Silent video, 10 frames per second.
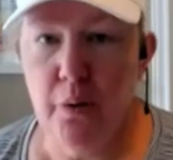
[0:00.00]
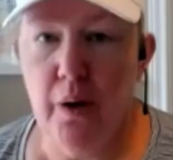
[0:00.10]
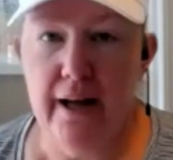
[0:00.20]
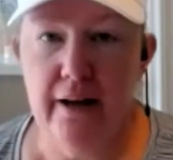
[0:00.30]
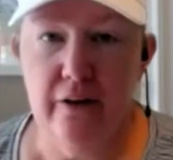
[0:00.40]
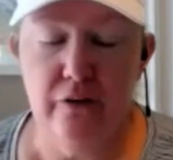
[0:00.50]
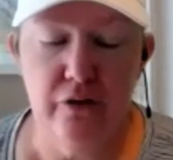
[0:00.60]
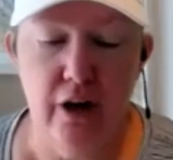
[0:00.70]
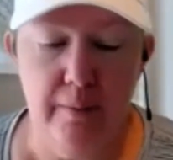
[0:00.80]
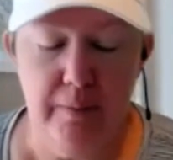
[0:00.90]
So I
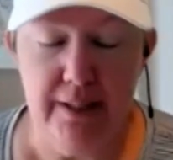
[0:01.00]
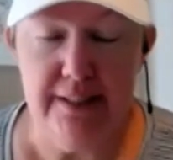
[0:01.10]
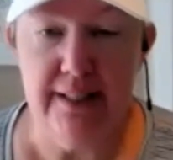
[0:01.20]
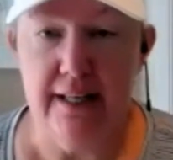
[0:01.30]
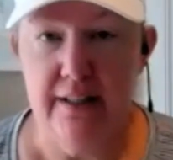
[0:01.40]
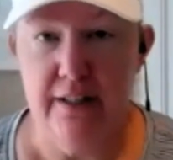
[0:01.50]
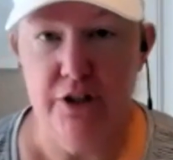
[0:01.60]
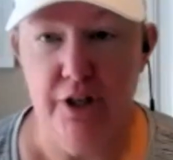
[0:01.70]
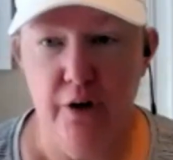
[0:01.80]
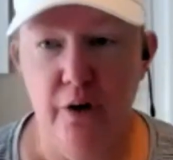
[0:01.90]
decided
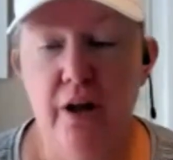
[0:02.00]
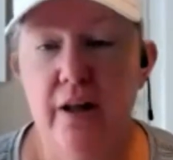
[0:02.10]
this year